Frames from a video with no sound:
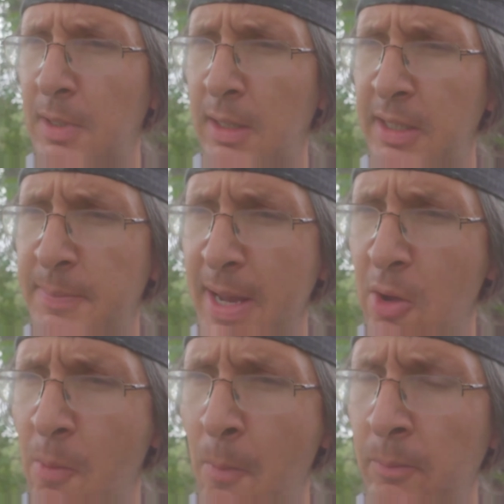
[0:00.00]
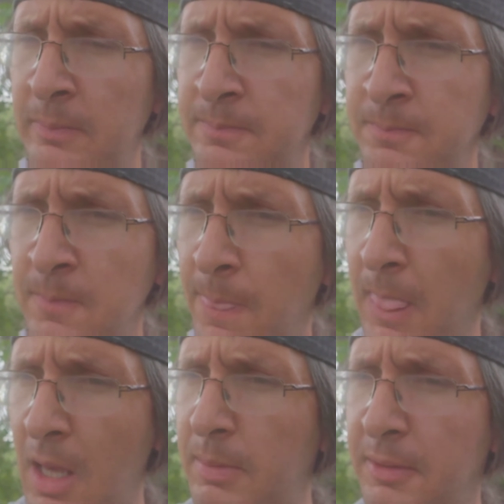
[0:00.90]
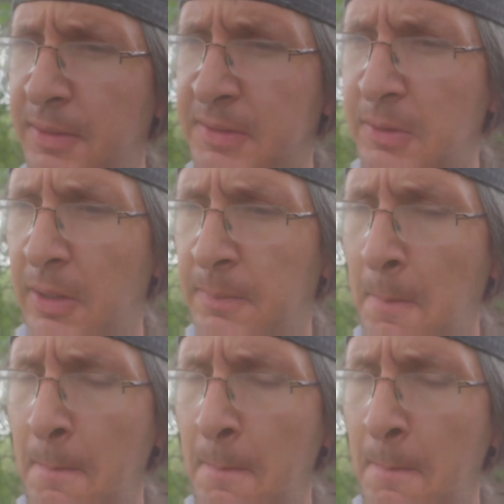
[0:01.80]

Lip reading: Clean tobacco. A couple other things going on.